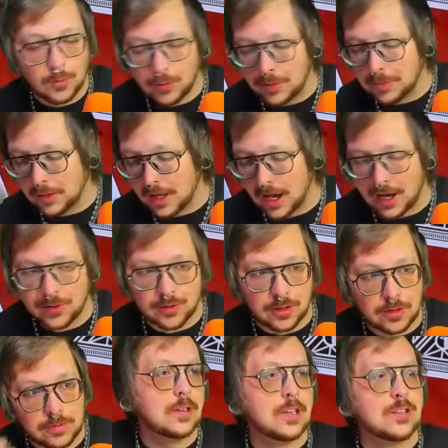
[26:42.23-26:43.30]
Ripley
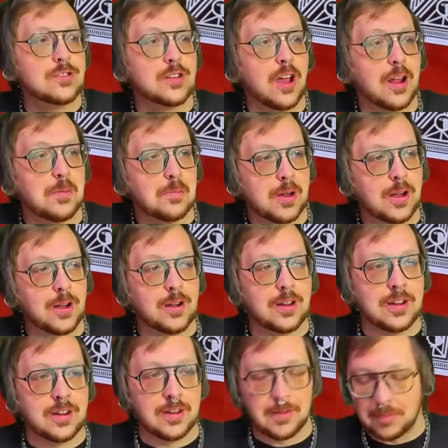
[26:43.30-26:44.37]
Asher. He's got a beard
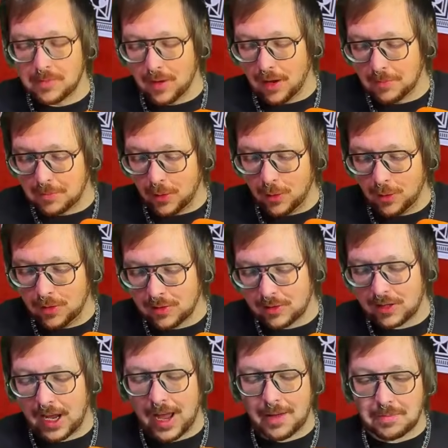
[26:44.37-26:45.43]
and a bowler
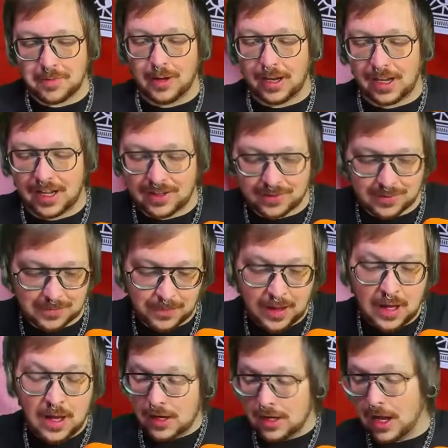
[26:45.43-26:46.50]
cap, I guess.
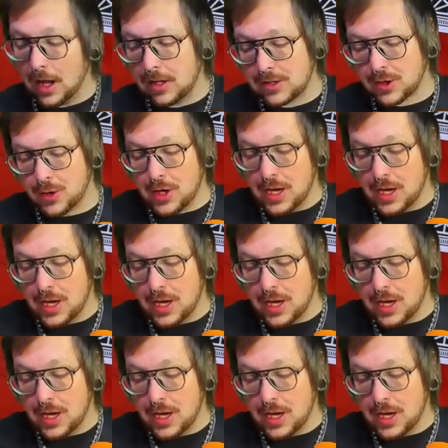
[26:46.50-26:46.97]
Now let's